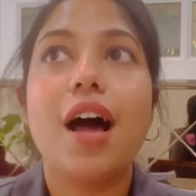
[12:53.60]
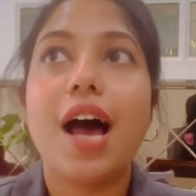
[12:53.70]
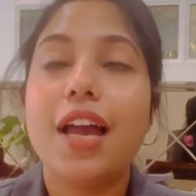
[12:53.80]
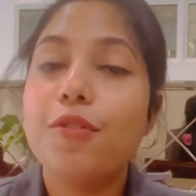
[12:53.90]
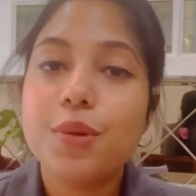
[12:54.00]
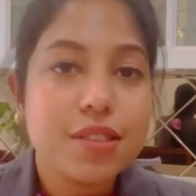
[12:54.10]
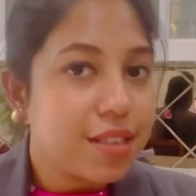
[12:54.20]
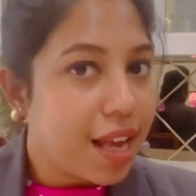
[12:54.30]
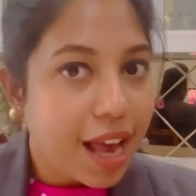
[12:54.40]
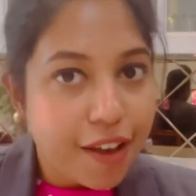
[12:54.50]
I was
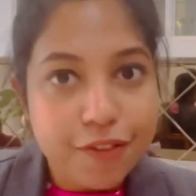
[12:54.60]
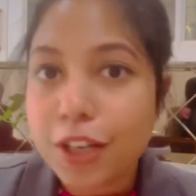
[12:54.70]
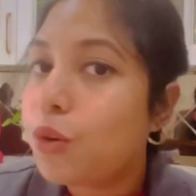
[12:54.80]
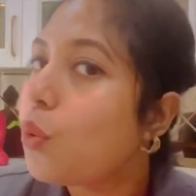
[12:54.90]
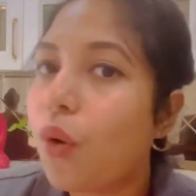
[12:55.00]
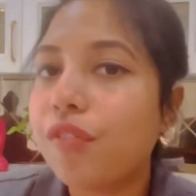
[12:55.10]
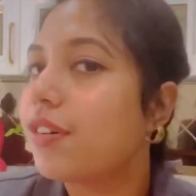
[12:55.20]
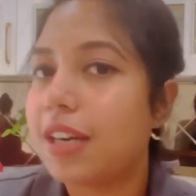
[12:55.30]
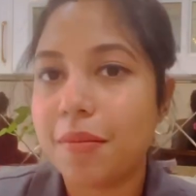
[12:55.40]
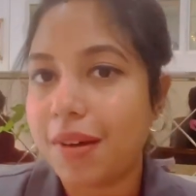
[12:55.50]
having no offer
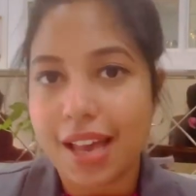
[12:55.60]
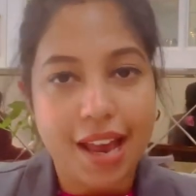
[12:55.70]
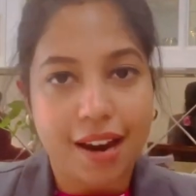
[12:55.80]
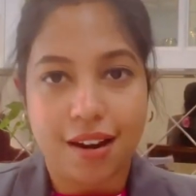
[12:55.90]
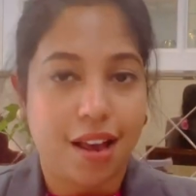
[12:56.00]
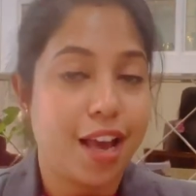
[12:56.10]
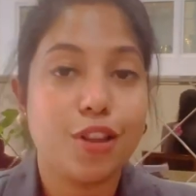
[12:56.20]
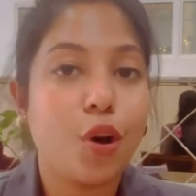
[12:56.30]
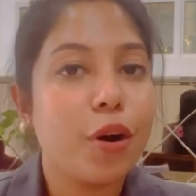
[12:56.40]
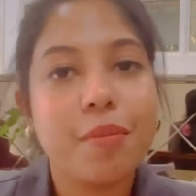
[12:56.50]
in my hand. I
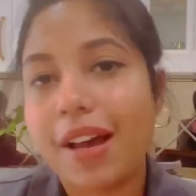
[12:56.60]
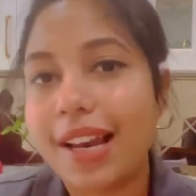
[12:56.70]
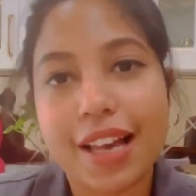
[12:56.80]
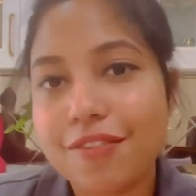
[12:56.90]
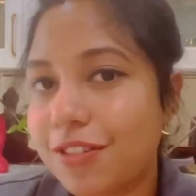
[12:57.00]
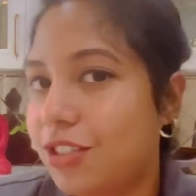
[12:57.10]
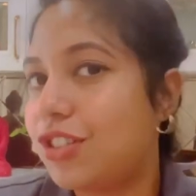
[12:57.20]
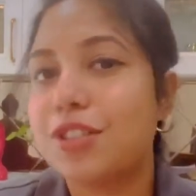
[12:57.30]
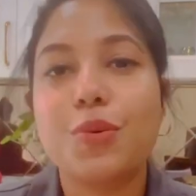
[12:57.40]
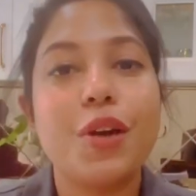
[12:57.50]
thought my life is
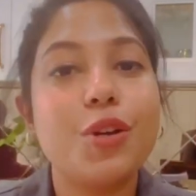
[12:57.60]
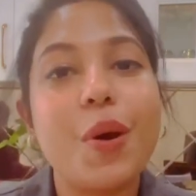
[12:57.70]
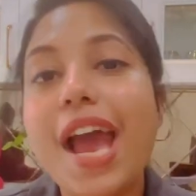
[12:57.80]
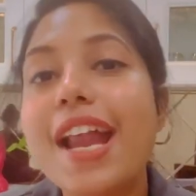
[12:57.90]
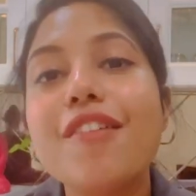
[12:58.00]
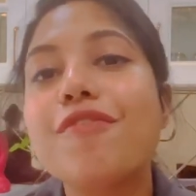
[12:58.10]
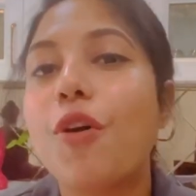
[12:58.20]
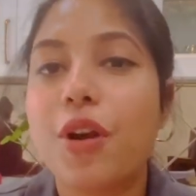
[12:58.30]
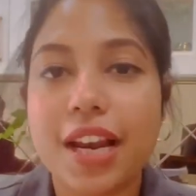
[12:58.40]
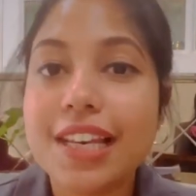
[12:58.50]
just going to end
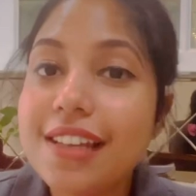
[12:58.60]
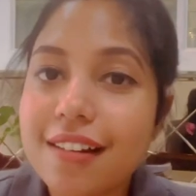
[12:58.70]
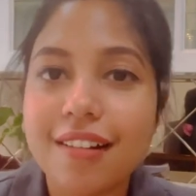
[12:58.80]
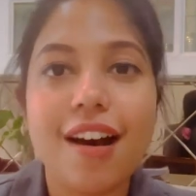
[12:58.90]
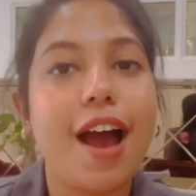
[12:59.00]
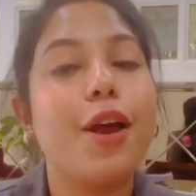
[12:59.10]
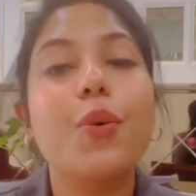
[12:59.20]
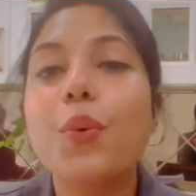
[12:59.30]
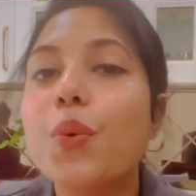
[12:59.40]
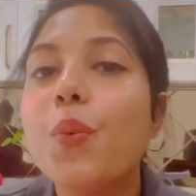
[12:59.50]
for a year. I
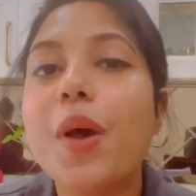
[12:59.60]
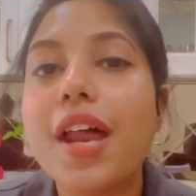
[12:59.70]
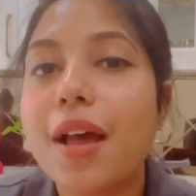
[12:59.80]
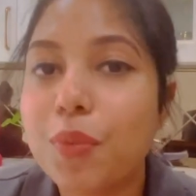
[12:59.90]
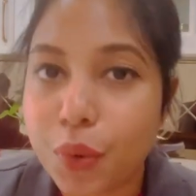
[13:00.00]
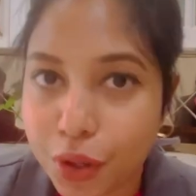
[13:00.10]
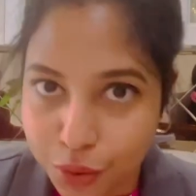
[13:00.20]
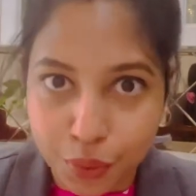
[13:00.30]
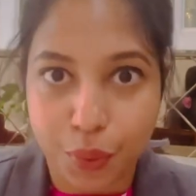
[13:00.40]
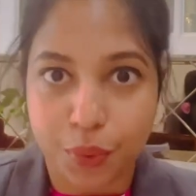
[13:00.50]
don't know where I'm going to
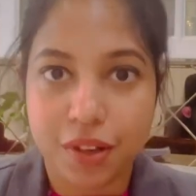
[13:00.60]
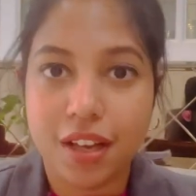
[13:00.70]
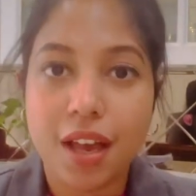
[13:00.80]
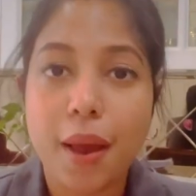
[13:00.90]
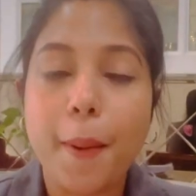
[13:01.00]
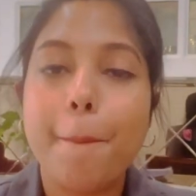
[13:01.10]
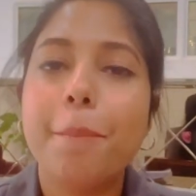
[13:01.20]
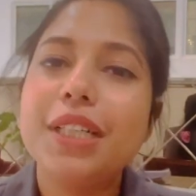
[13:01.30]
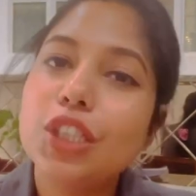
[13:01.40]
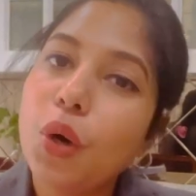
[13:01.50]
go.
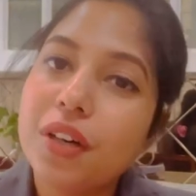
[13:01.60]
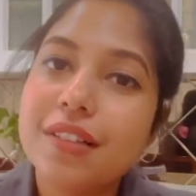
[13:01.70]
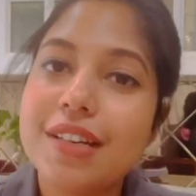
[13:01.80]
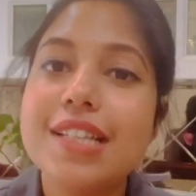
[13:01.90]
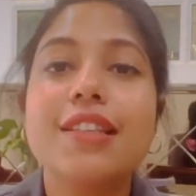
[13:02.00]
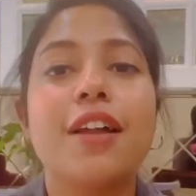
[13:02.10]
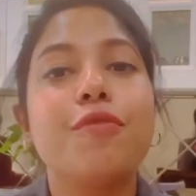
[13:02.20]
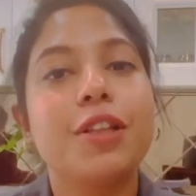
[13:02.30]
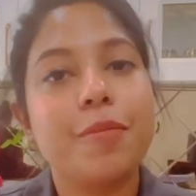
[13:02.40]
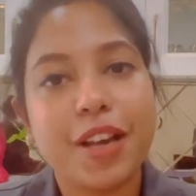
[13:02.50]
But God grace and
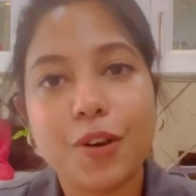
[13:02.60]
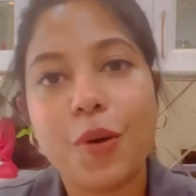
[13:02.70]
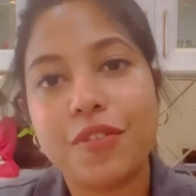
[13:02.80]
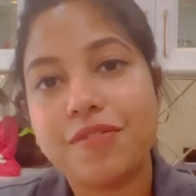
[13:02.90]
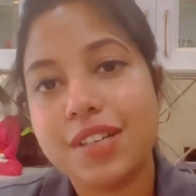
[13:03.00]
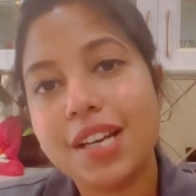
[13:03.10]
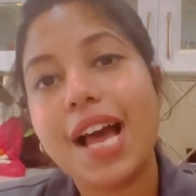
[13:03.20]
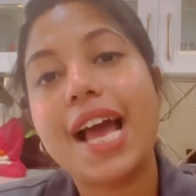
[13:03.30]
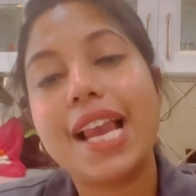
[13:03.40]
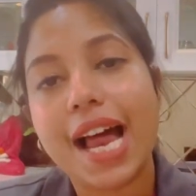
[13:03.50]
with my confidence,
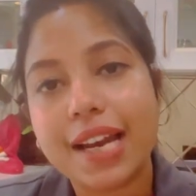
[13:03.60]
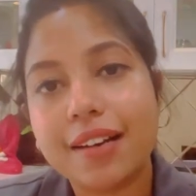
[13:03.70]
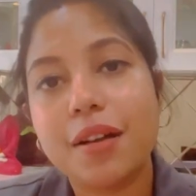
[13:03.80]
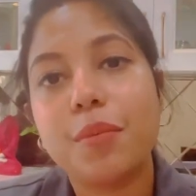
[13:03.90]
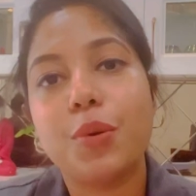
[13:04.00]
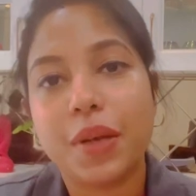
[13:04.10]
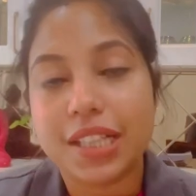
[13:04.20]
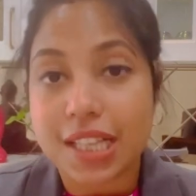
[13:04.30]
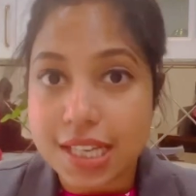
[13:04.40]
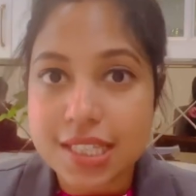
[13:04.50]
I landed doing
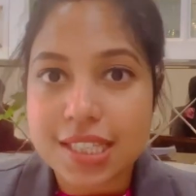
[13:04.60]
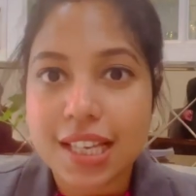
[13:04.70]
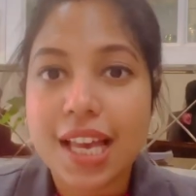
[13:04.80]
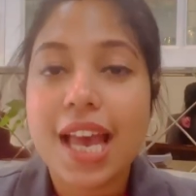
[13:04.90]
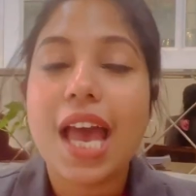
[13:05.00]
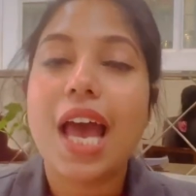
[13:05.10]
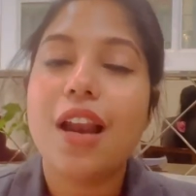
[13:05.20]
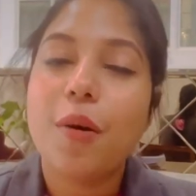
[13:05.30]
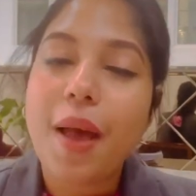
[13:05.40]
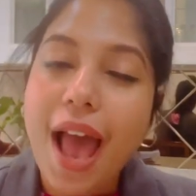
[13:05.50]
this and
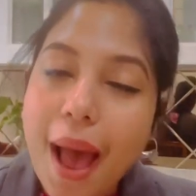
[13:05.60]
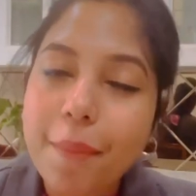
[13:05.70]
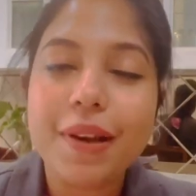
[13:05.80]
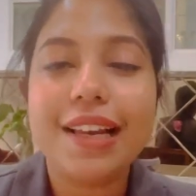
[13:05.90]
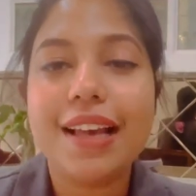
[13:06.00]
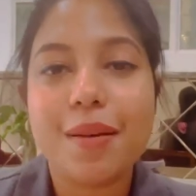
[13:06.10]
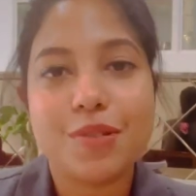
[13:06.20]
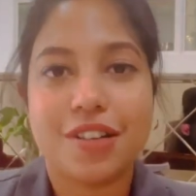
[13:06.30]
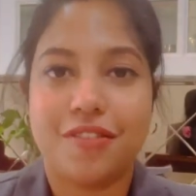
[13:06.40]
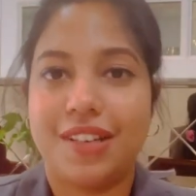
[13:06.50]
I'm happily I'm
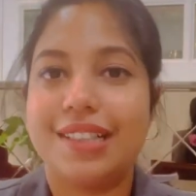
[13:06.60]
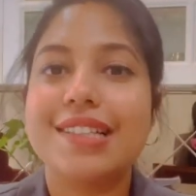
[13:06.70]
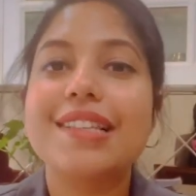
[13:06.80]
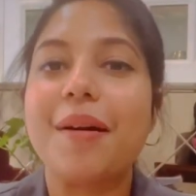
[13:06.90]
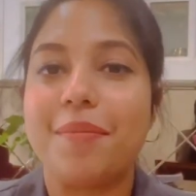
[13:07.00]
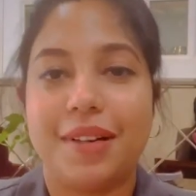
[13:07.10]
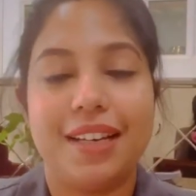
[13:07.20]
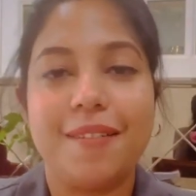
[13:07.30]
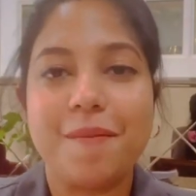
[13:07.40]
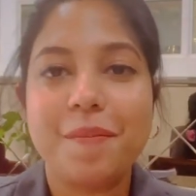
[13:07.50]
serving this company.